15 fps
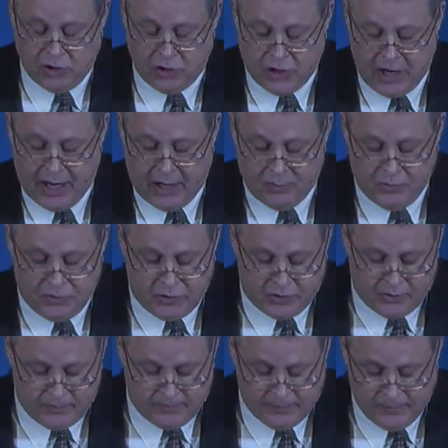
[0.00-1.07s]

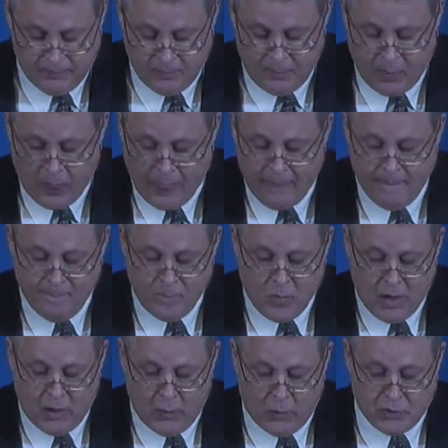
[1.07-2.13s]
James
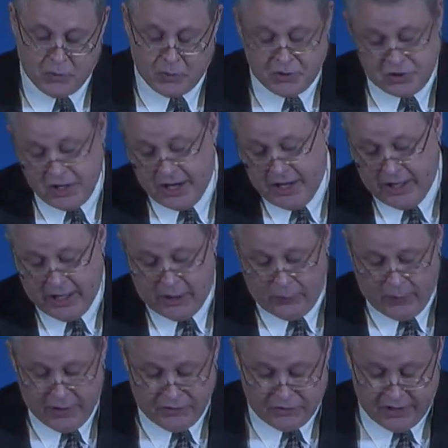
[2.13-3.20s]
which we're studying on
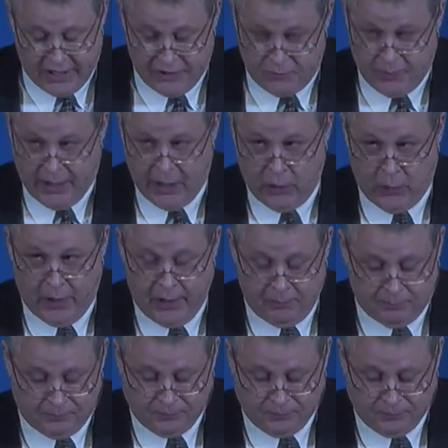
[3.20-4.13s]
Wednesdays, by the way.